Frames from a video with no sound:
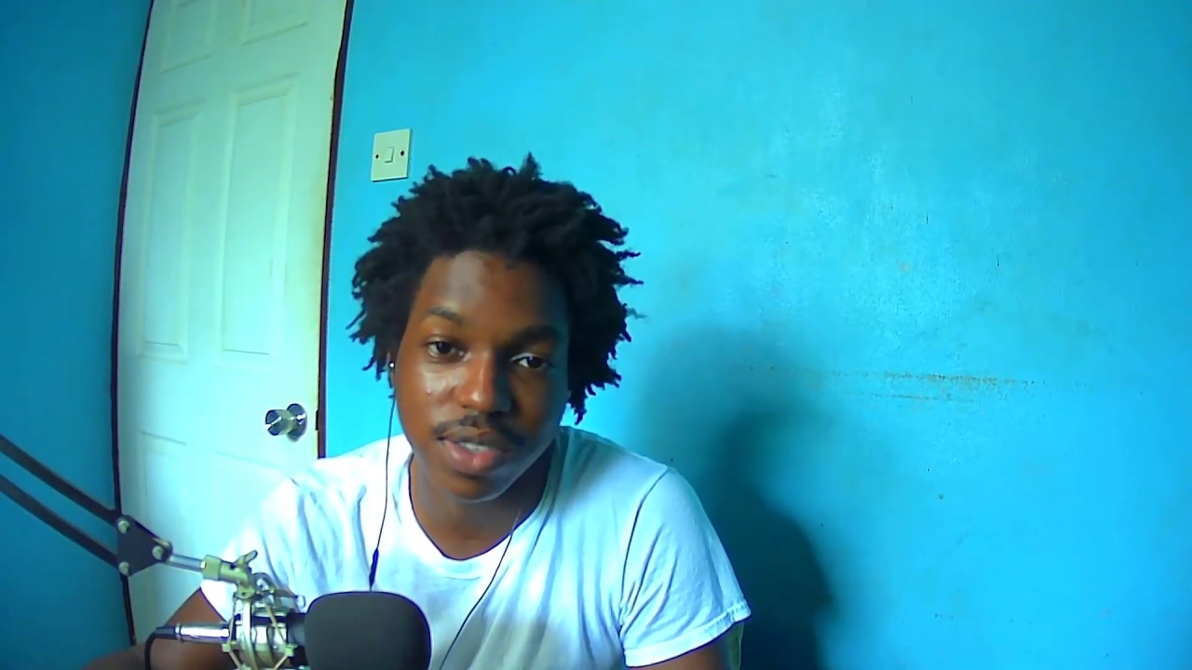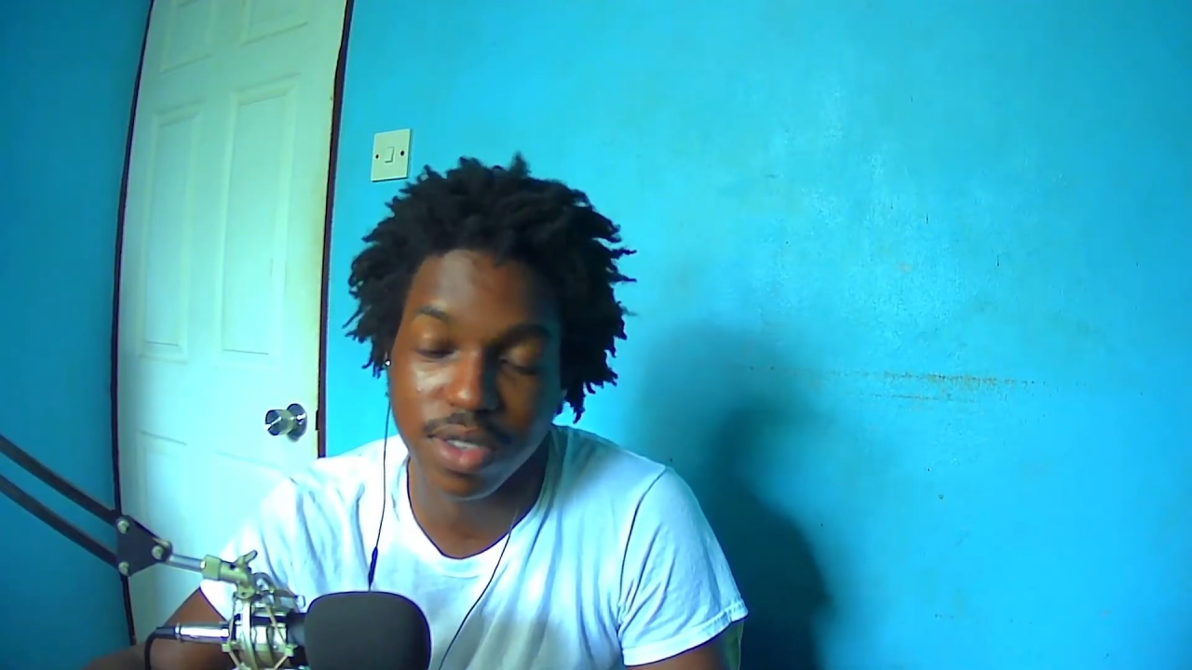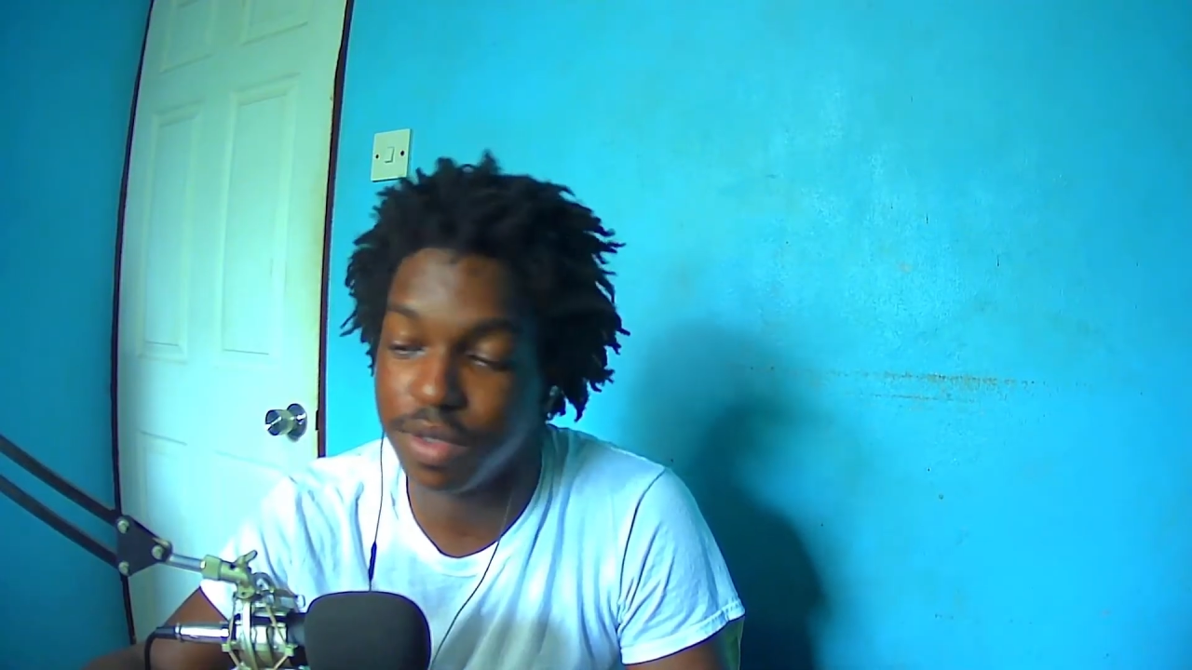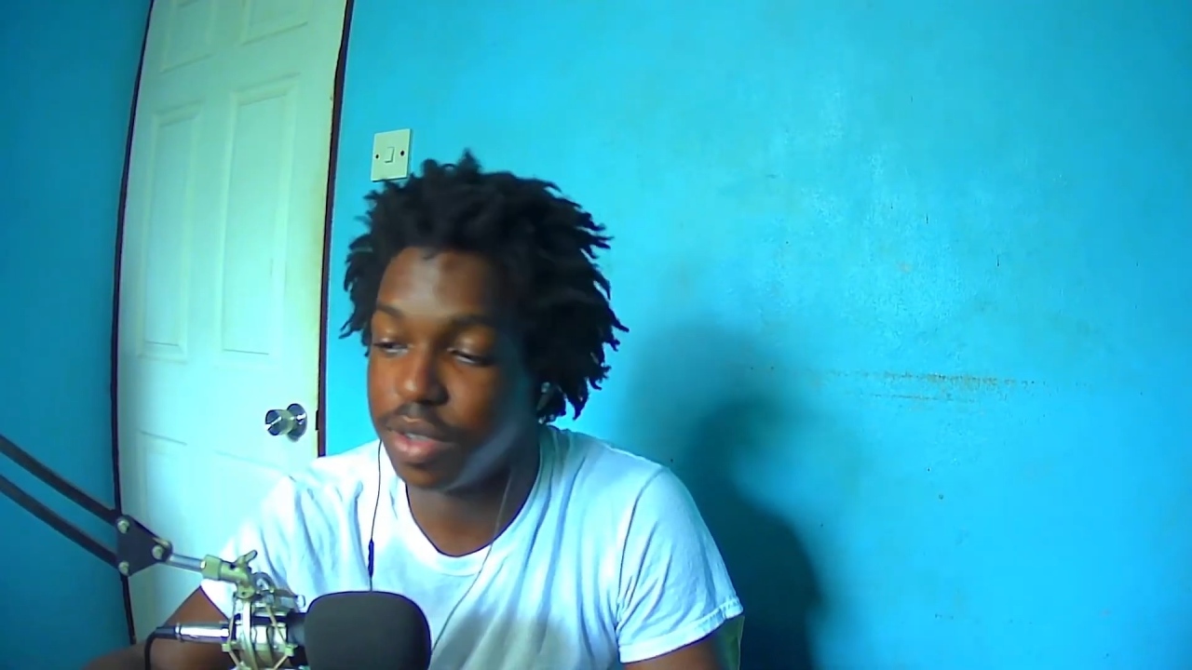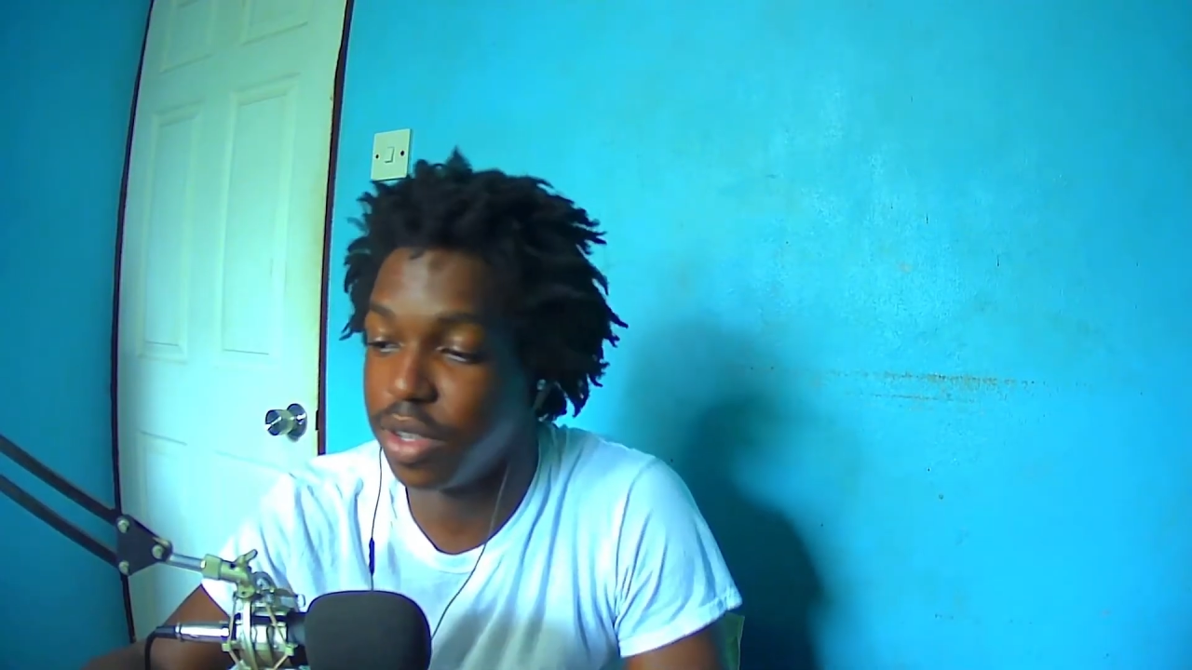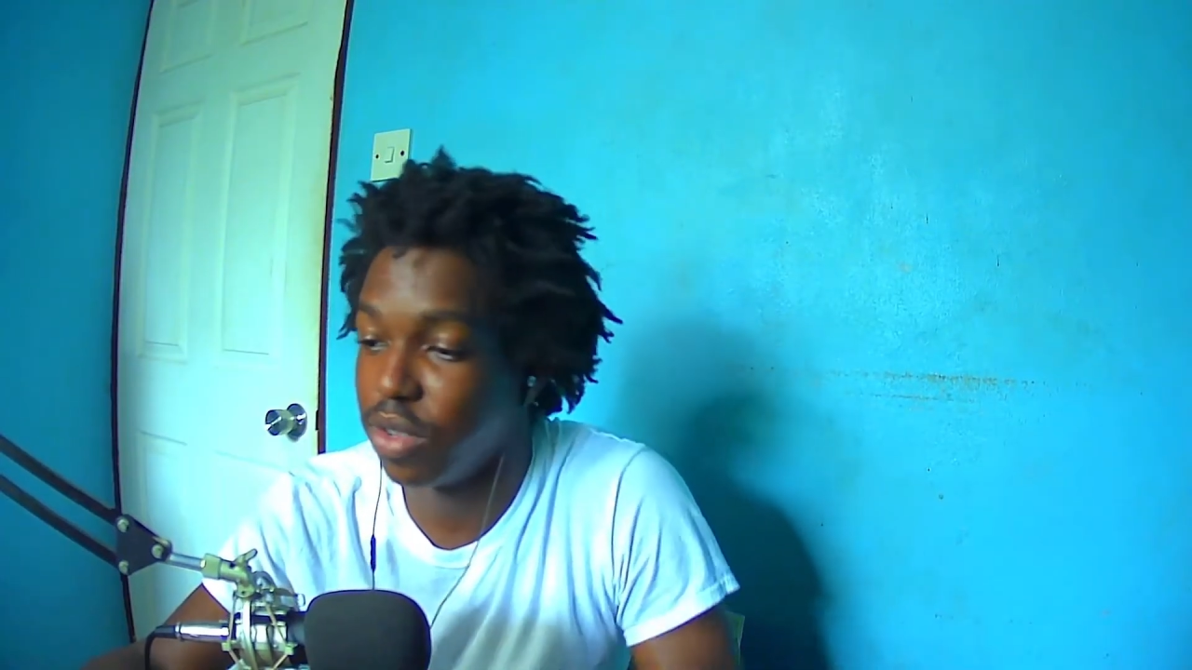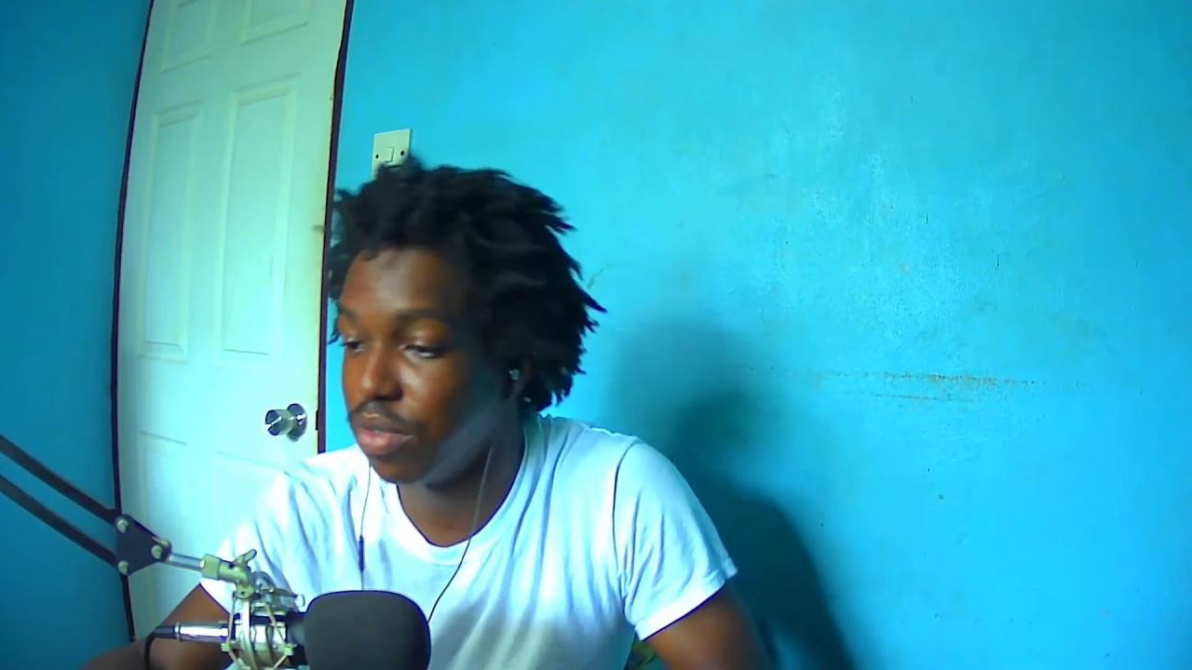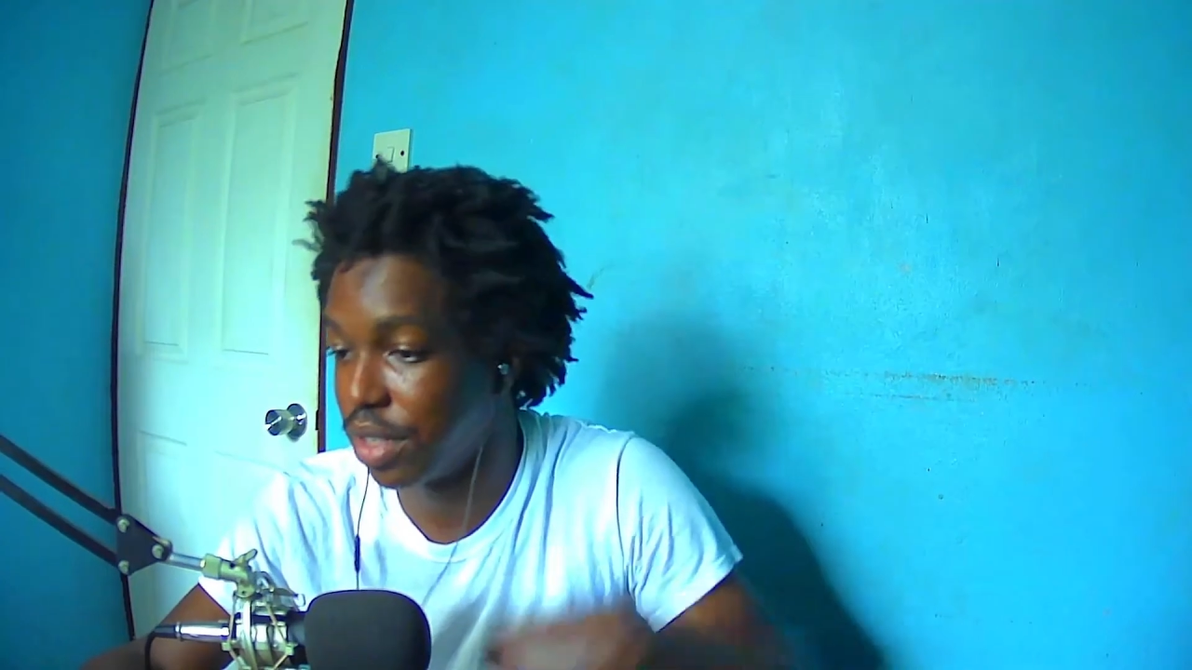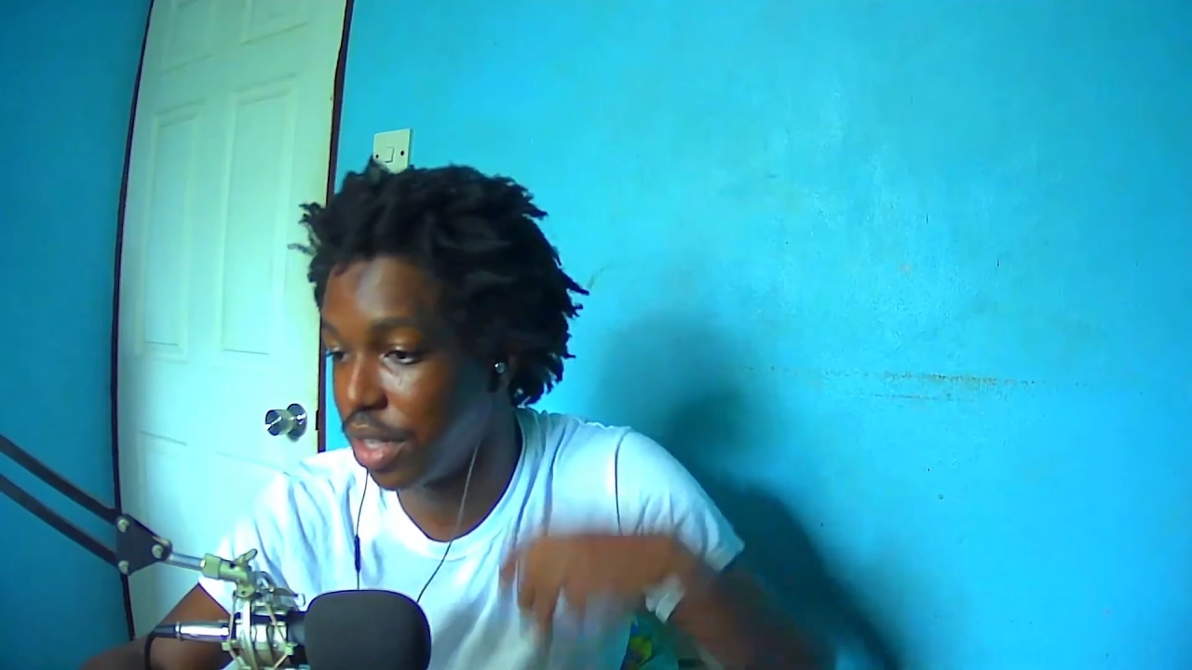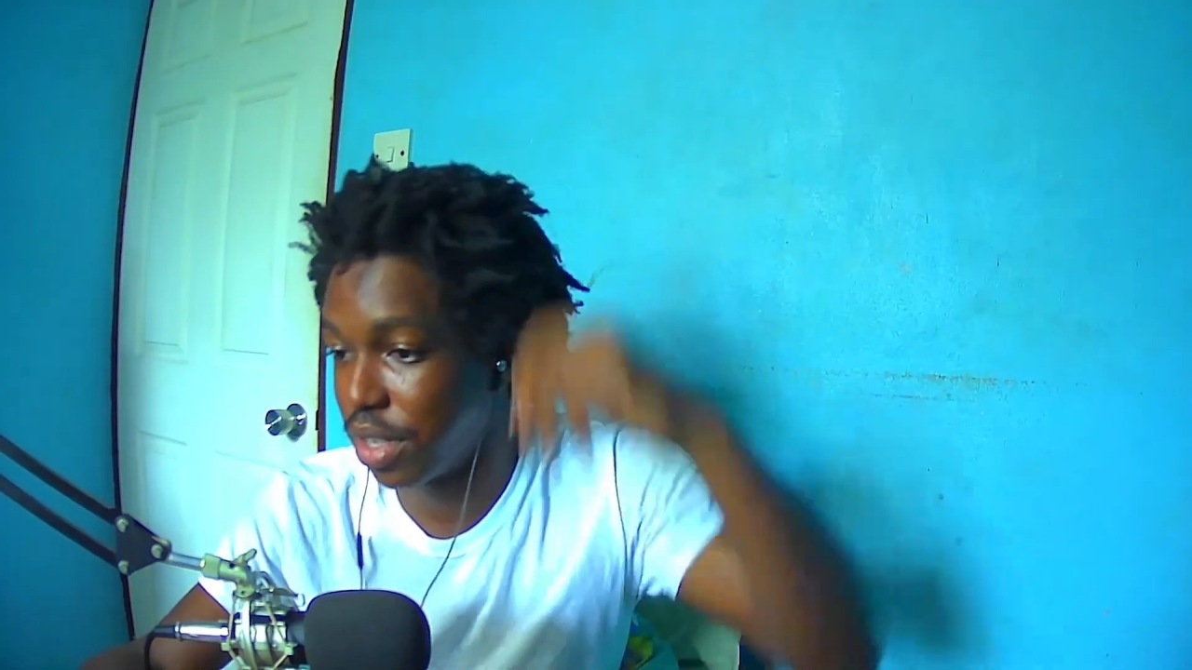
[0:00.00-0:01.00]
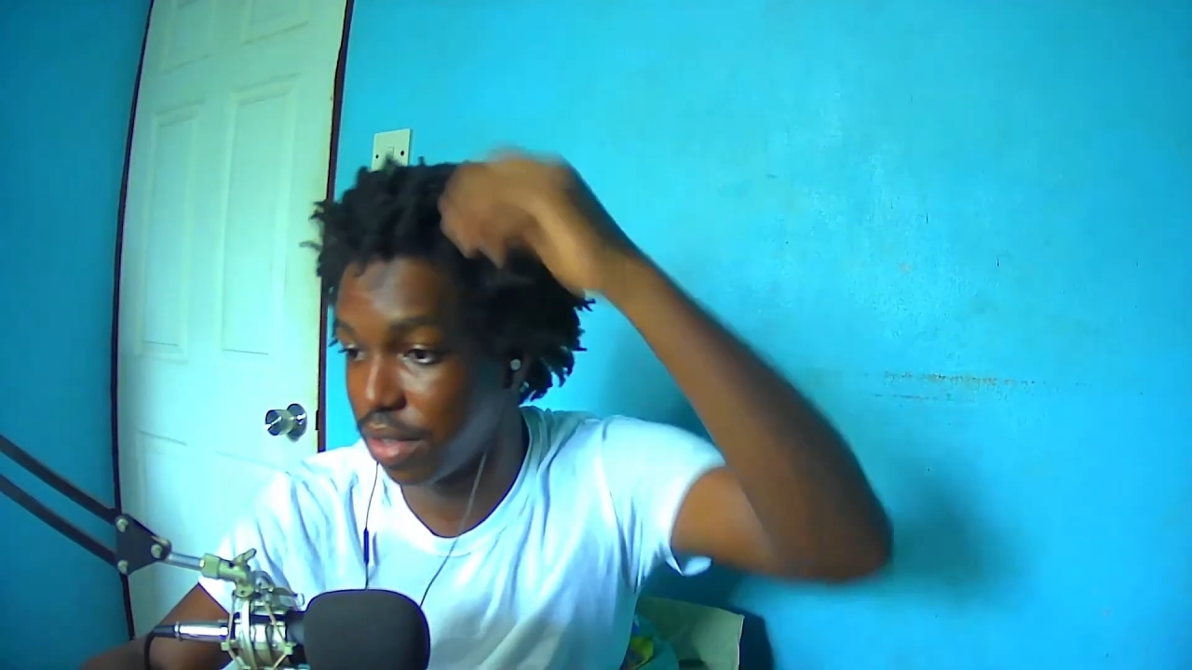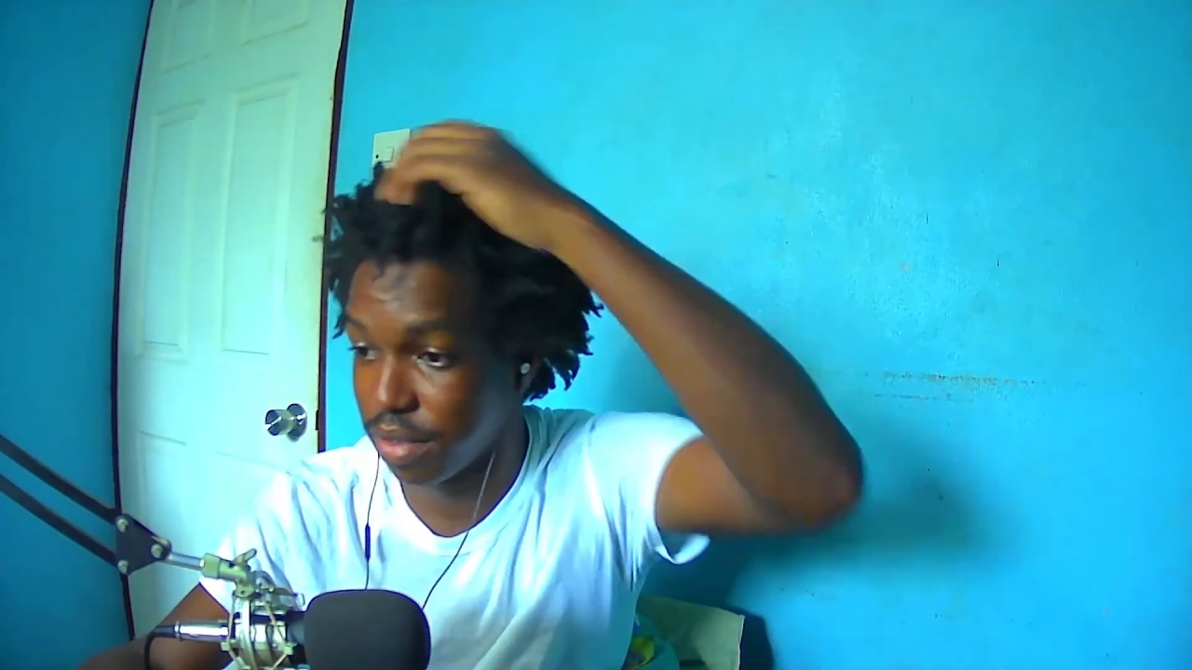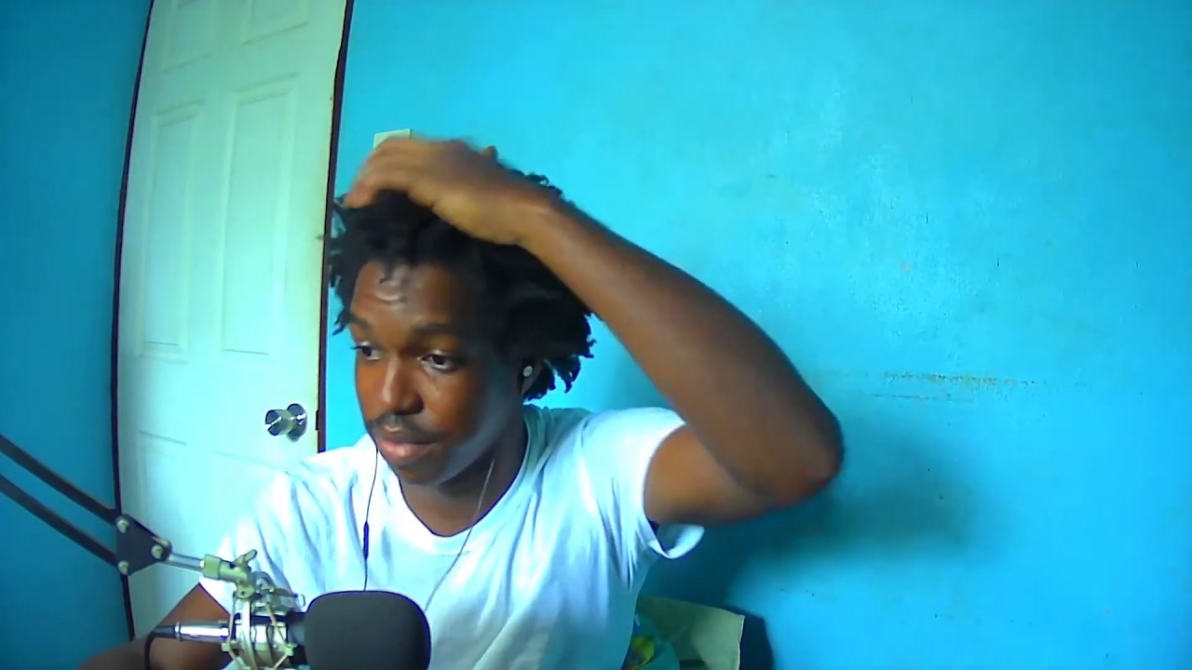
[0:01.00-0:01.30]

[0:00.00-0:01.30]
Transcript: so they really don't care.